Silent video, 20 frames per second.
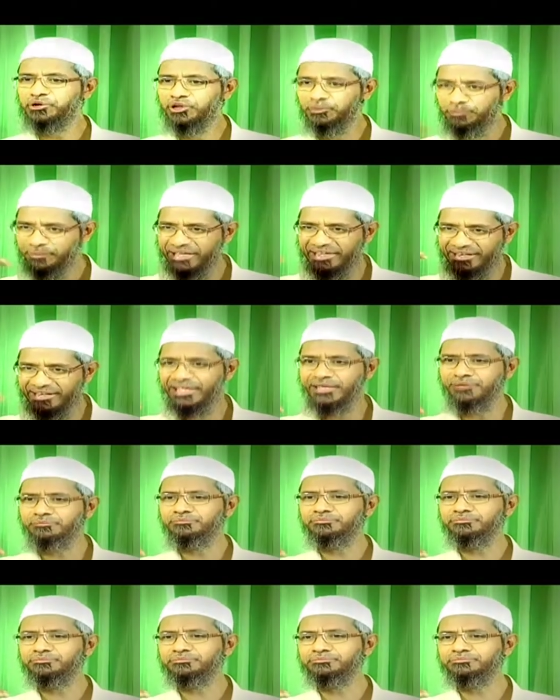But the main
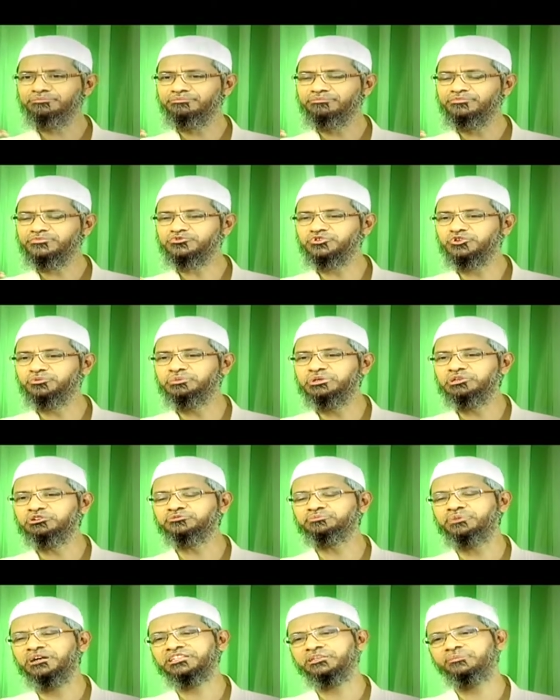aim should be
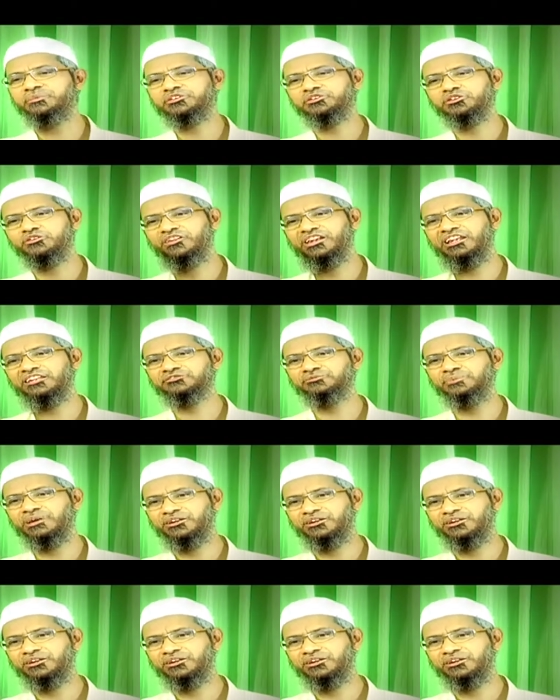to spread the message of Allah